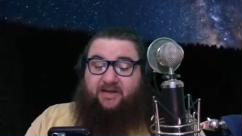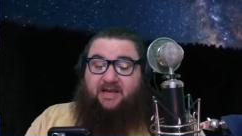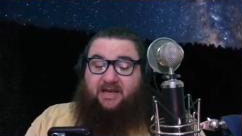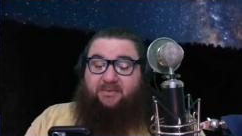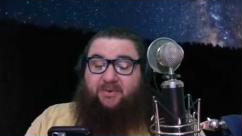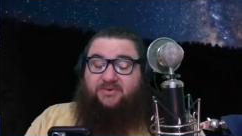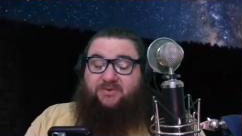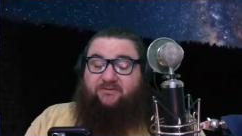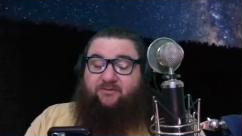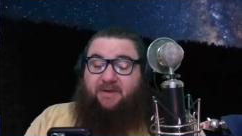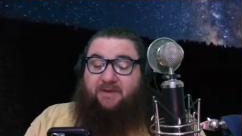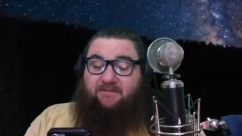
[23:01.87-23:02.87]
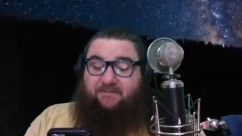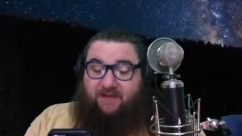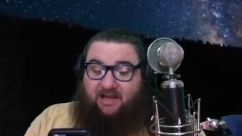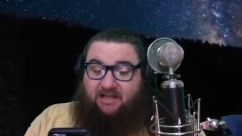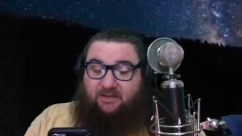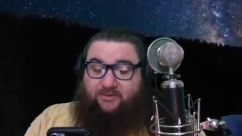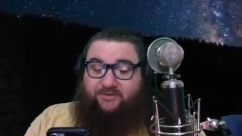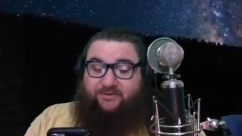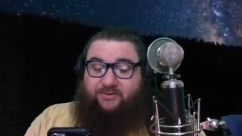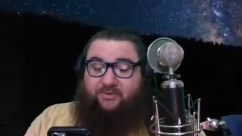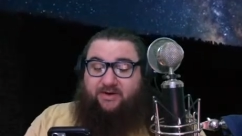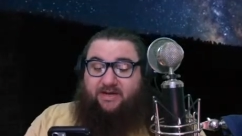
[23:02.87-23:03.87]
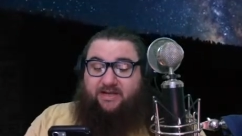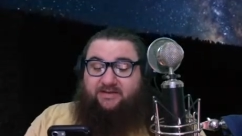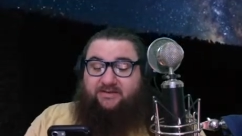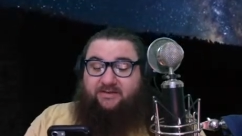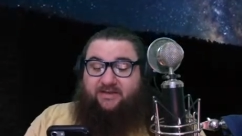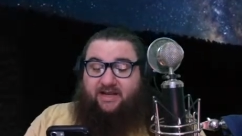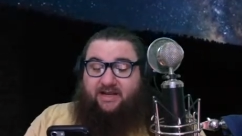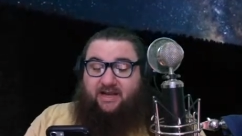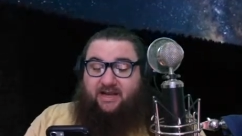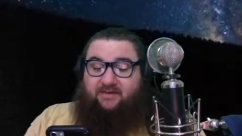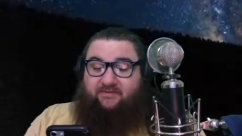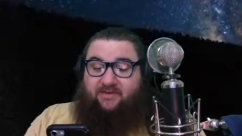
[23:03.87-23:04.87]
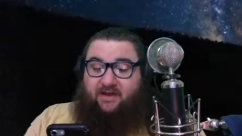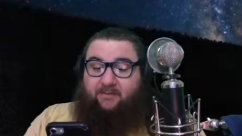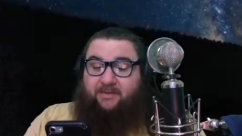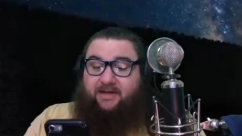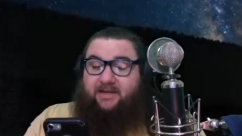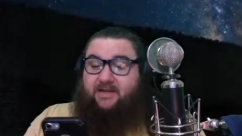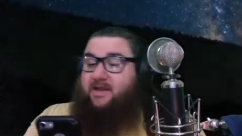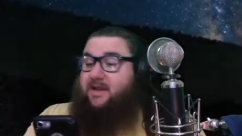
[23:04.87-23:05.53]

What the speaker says: I post it for my followers who are into that kind of comedy.